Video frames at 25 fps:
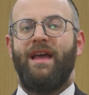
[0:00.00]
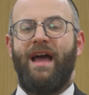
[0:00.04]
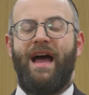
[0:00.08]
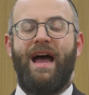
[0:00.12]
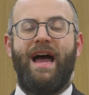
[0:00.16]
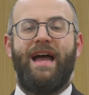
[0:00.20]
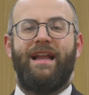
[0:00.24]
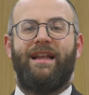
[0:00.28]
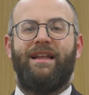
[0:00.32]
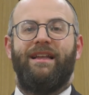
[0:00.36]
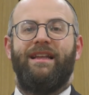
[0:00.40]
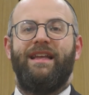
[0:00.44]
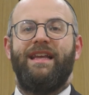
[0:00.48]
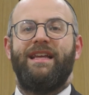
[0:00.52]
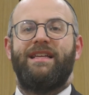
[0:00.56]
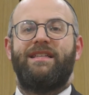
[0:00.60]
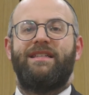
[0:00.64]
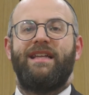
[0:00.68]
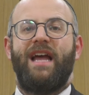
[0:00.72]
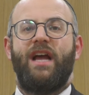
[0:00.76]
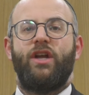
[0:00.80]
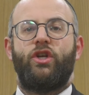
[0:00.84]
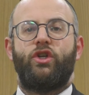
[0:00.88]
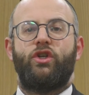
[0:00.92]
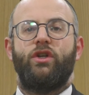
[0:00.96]
At least
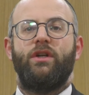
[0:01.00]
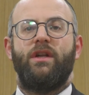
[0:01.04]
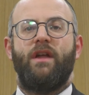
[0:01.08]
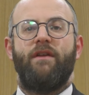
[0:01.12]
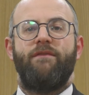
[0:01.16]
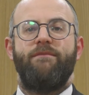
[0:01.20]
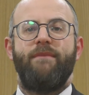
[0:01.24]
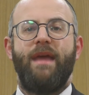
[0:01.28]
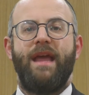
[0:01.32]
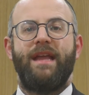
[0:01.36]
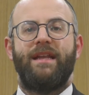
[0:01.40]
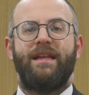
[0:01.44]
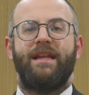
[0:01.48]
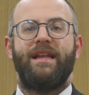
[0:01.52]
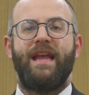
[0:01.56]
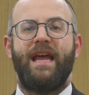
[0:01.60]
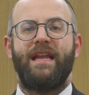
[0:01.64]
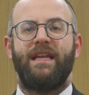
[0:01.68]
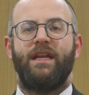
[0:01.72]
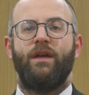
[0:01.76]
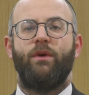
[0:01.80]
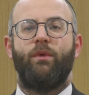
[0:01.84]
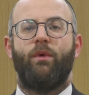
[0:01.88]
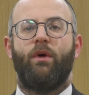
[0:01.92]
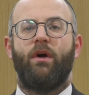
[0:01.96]
I shouldn't have made it
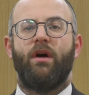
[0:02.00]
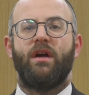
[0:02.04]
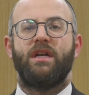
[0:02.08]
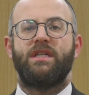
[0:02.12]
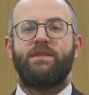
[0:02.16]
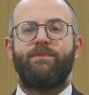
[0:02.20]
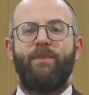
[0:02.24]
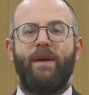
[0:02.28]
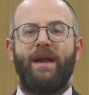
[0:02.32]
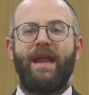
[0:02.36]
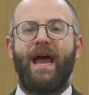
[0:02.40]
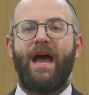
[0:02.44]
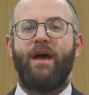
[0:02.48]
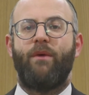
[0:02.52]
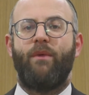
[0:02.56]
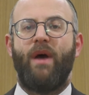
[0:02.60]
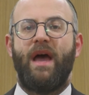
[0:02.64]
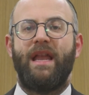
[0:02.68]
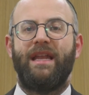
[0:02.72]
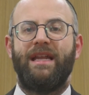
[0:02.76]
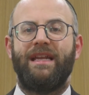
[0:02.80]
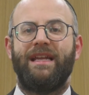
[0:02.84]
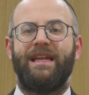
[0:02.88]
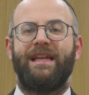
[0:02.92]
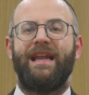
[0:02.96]
any worse, but I
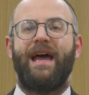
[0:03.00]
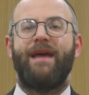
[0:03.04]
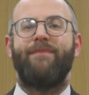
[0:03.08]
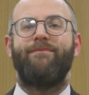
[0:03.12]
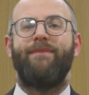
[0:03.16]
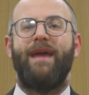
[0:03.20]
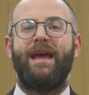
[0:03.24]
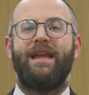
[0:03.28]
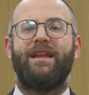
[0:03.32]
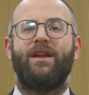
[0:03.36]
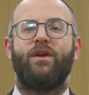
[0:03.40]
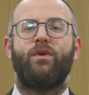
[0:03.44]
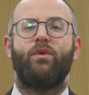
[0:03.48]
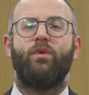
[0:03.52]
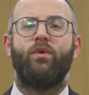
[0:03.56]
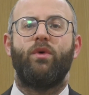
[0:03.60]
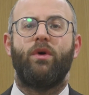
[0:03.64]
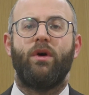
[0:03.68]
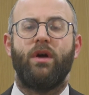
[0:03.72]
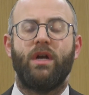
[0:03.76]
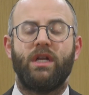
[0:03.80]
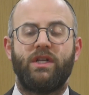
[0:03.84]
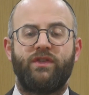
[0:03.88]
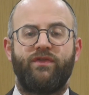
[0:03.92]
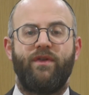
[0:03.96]
went in and I made it
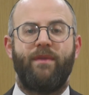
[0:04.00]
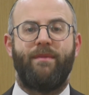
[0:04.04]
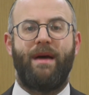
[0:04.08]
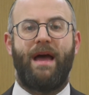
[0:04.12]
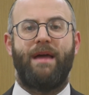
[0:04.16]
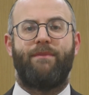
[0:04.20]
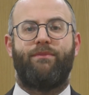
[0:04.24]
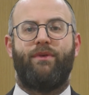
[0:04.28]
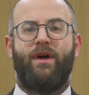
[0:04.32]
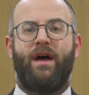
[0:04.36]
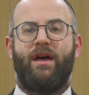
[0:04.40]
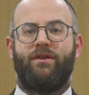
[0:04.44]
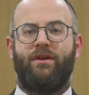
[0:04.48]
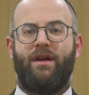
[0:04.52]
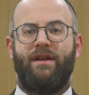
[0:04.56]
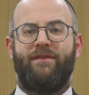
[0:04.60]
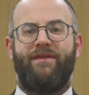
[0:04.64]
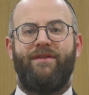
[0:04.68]
worse for my brethren.